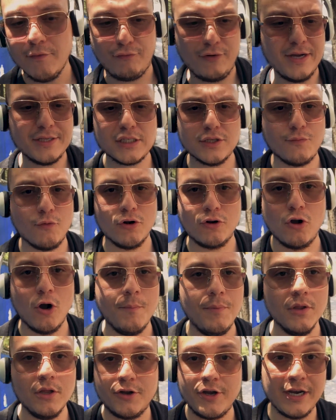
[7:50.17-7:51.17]
Francis Ford
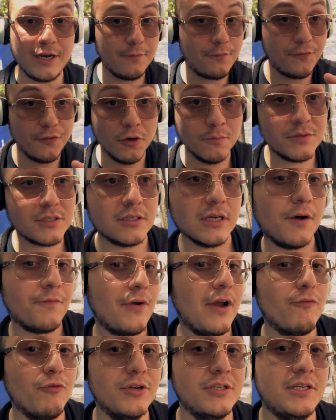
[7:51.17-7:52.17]
Coppola couldn't film
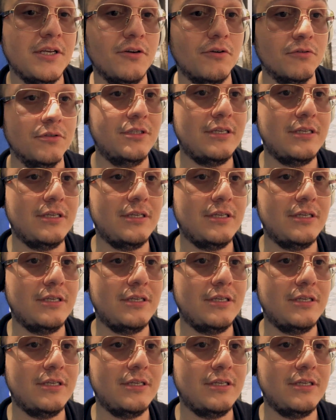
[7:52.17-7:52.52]
stuff every single